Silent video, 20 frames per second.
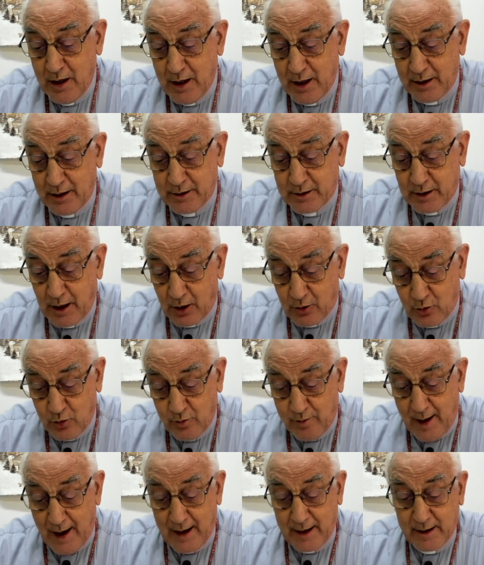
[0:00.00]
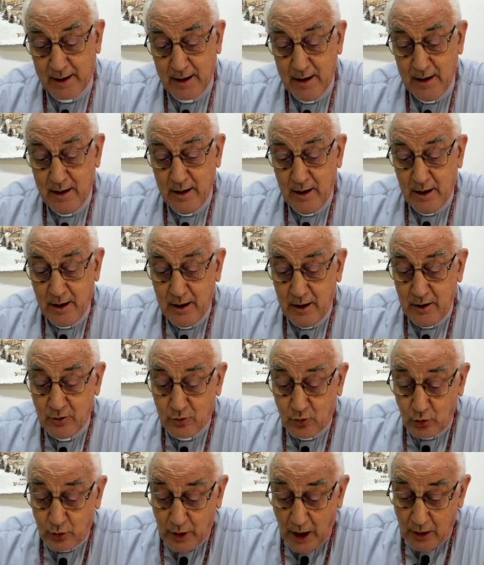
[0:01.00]
and Tacubar. In
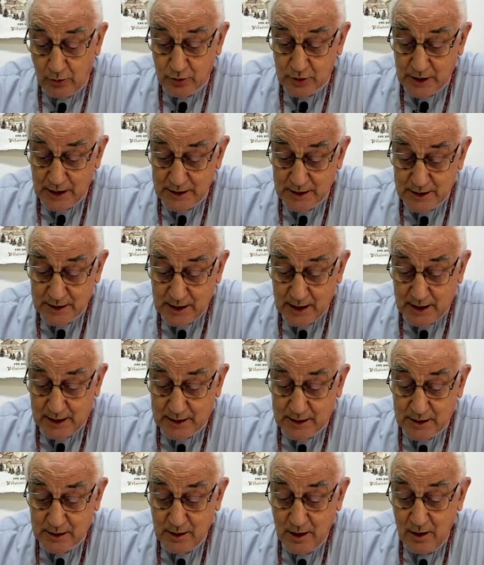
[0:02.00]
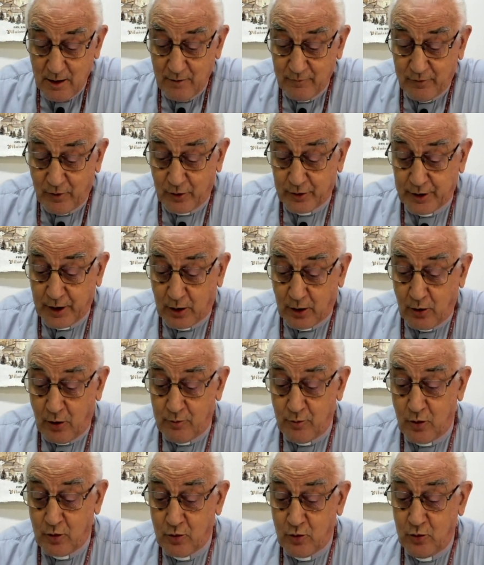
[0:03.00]
2006, for the
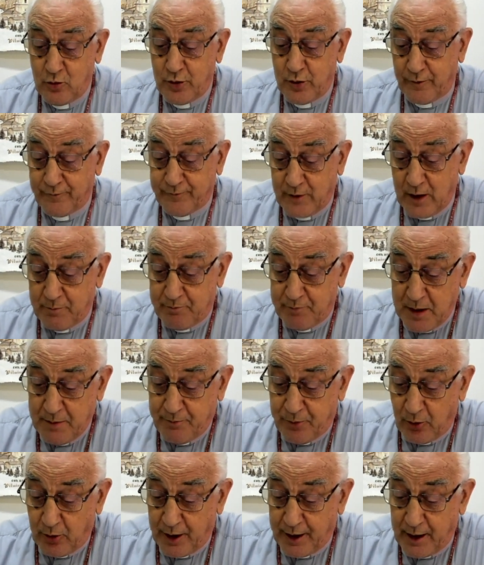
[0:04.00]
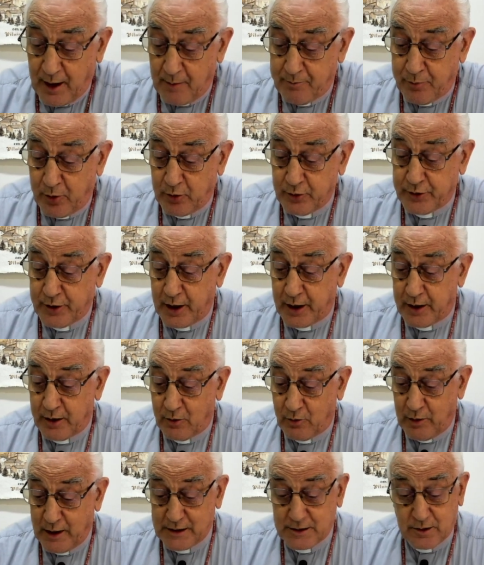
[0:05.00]
common good of the people and upon the
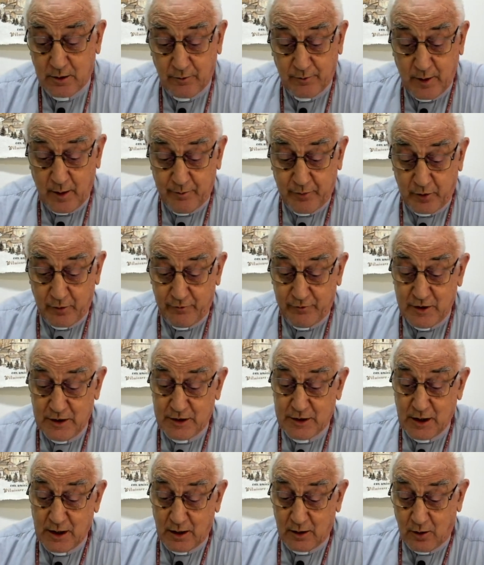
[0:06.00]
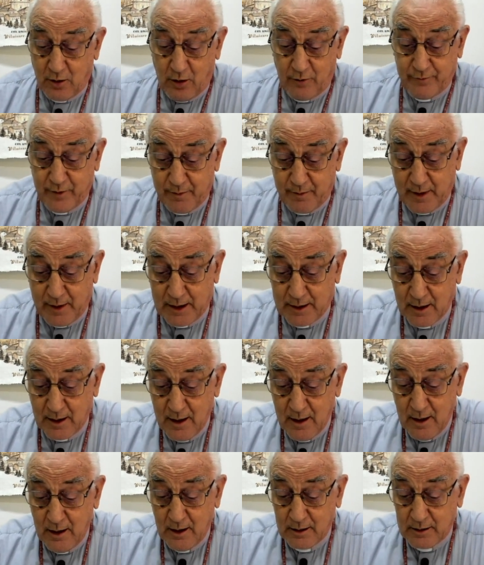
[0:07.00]
request of the provincial government
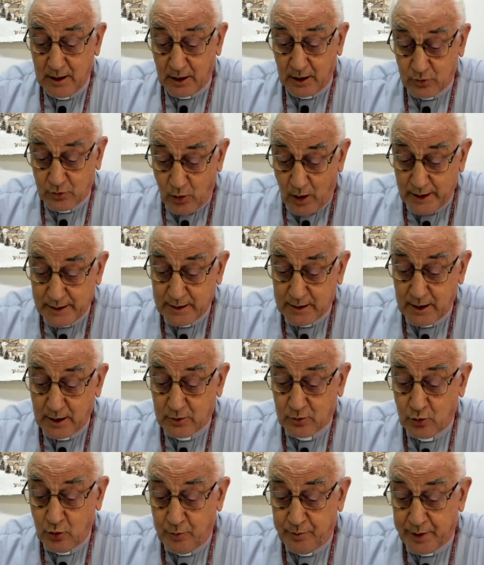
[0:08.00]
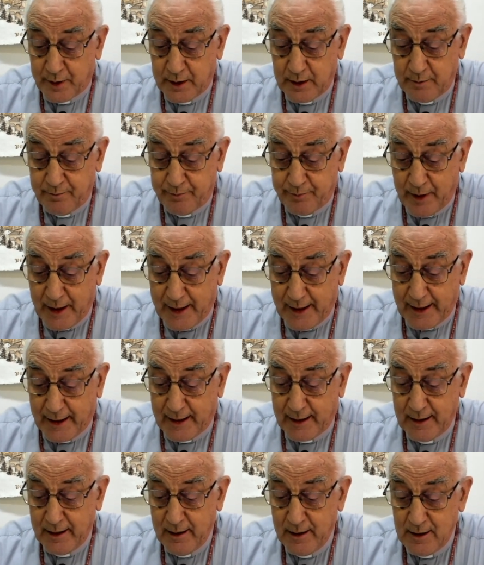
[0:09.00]
that wanted to
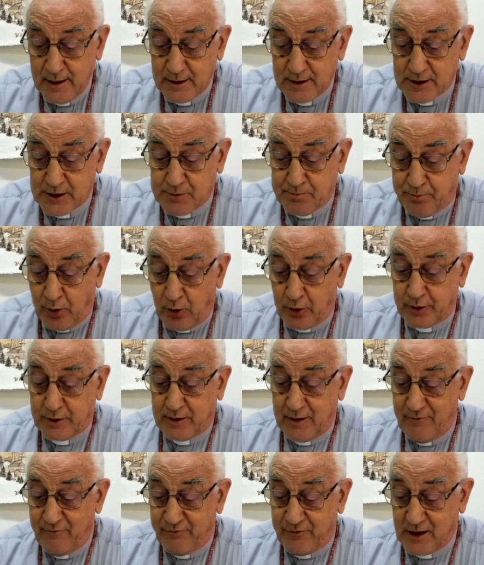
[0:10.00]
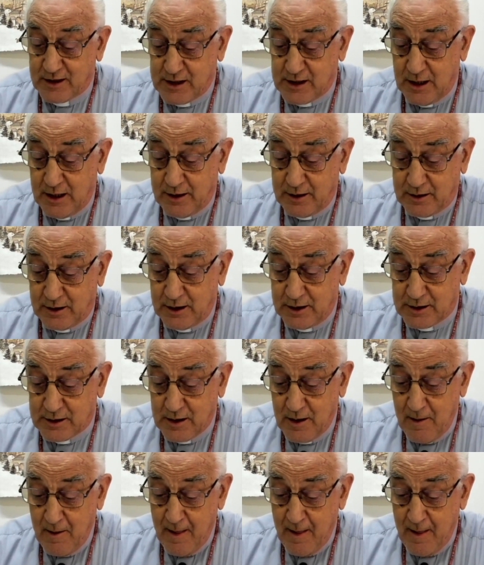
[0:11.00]
prepare sporting facilities